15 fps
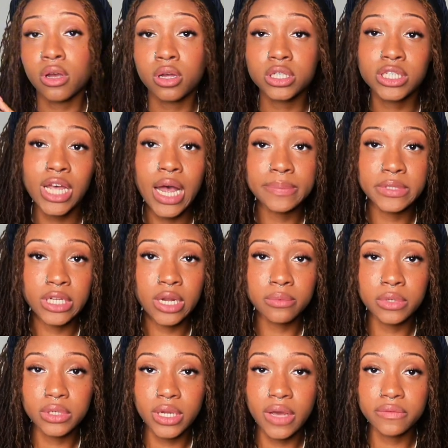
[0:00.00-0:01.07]
all tops that I'm
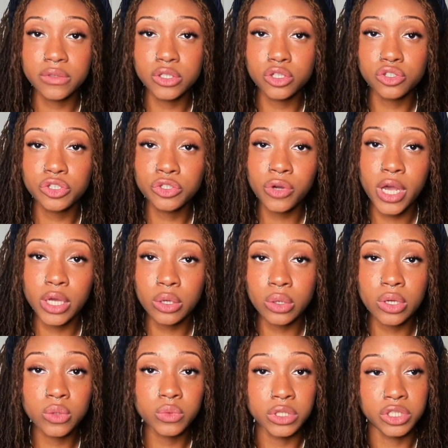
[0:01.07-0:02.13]
going to have to just try
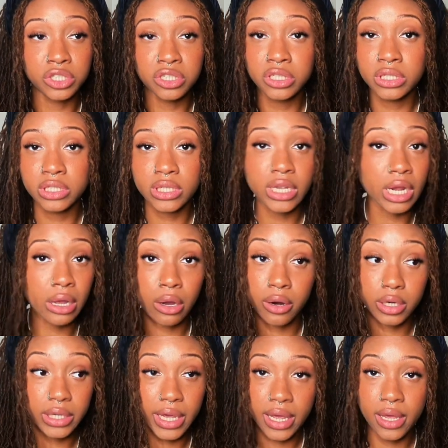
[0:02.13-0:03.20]
on with jeans that I
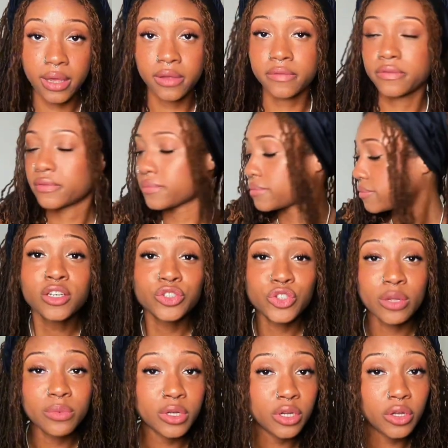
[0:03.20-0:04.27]
already have. So
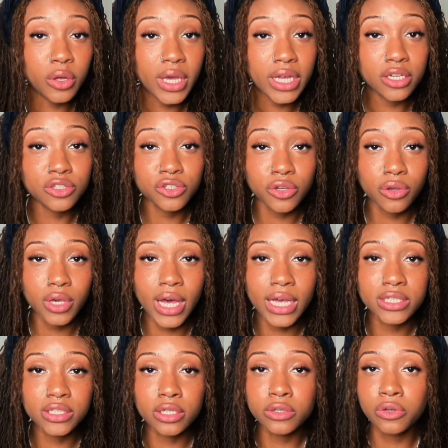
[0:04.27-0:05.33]
I'm going to go ahead and show you guys
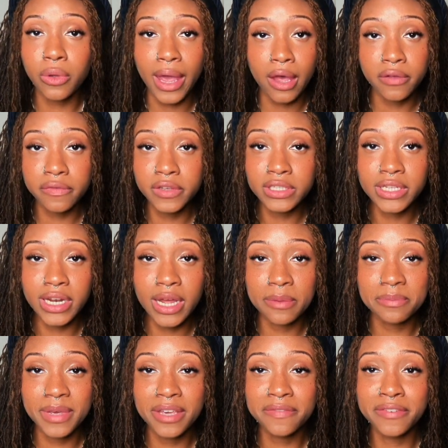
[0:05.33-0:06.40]
the little outfits that I
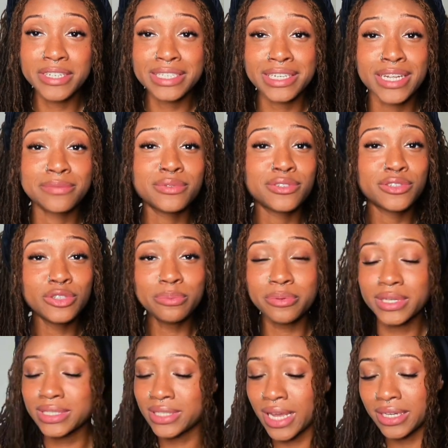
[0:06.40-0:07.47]
made first. And I'm super
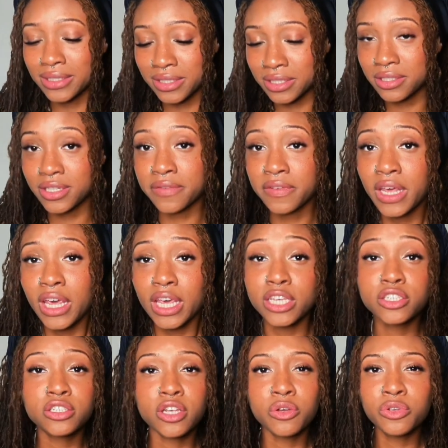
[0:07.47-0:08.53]
excited. This stuff
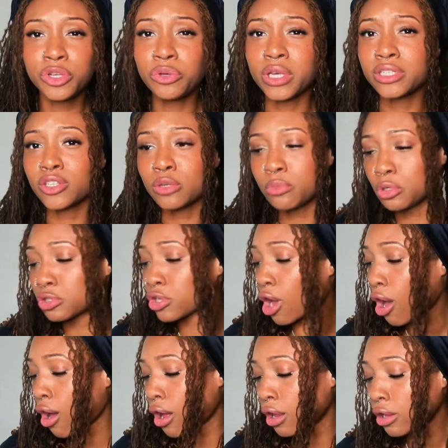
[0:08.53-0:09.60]
is so cute. It's almost
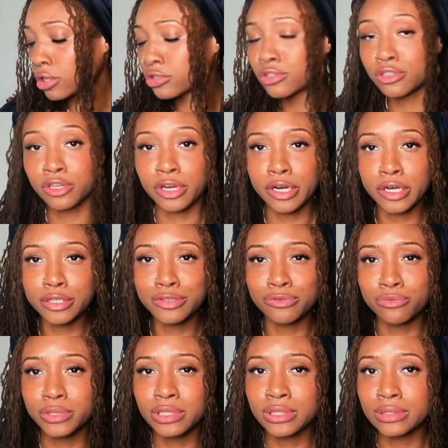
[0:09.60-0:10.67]
all skirts,
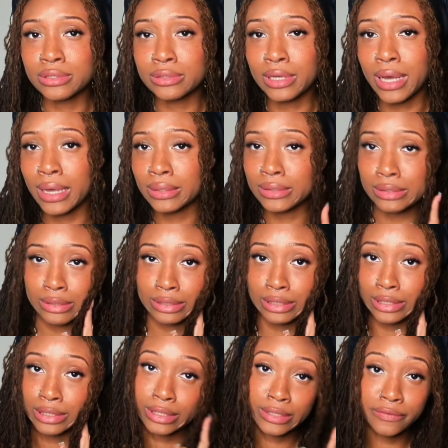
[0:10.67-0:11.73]
which is kind of
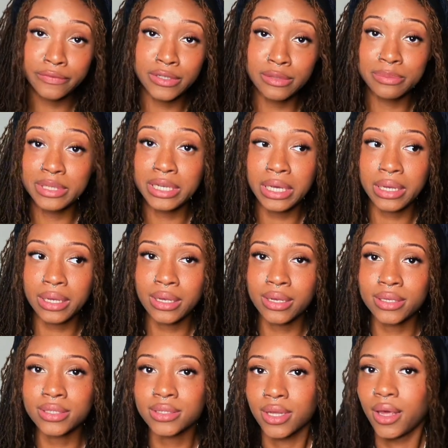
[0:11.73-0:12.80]
iffy
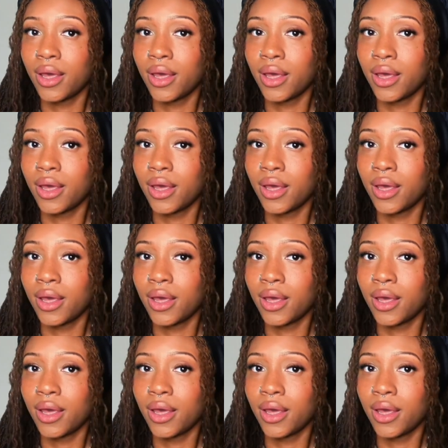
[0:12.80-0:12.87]
because